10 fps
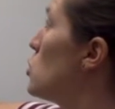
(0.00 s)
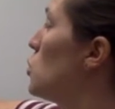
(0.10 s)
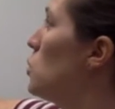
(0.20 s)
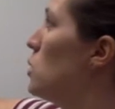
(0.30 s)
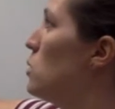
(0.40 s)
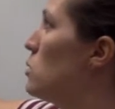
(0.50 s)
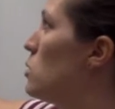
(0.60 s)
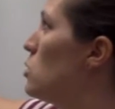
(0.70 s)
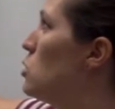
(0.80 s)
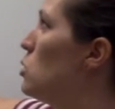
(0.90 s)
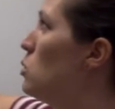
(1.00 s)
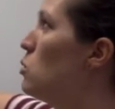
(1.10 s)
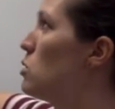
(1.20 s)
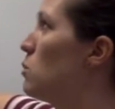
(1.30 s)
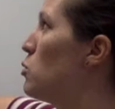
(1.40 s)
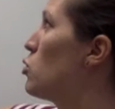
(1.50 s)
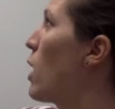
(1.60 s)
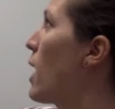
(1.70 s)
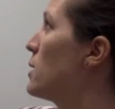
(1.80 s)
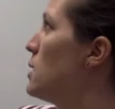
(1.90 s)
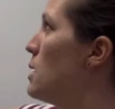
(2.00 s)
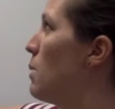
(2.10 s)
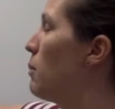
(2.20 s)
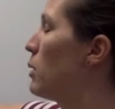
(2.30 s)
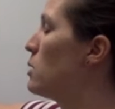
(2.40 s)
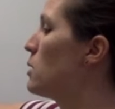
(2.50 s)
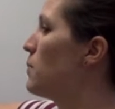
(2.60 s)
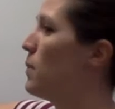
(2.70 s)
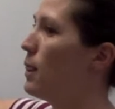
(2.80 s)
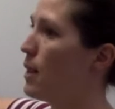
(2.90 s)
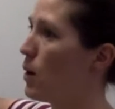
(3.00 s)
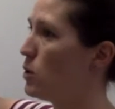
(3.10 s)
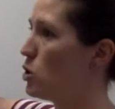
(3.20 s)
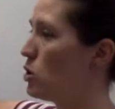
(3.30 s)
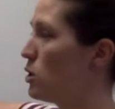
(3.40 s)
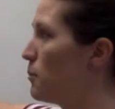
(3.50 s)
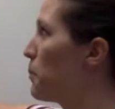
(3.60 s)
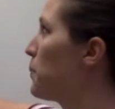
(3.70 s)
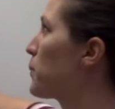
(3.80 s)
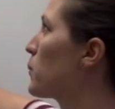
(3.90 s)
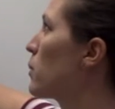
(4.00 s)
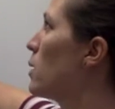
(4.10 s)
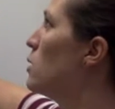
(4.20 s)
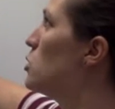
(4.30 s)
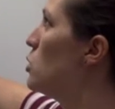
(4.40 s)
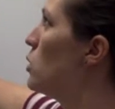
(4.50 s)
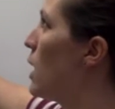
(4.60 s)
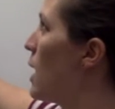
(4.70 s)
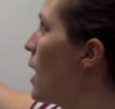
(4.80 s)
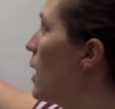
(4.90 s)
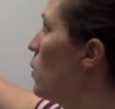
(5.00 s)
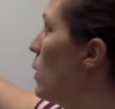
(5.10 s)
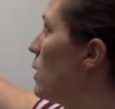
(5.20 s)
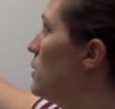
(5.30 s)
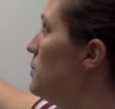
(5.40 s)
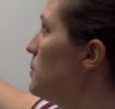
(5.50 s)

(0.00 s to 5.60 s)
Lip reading: tools to subtract numbers. Now it's your turn. Today I will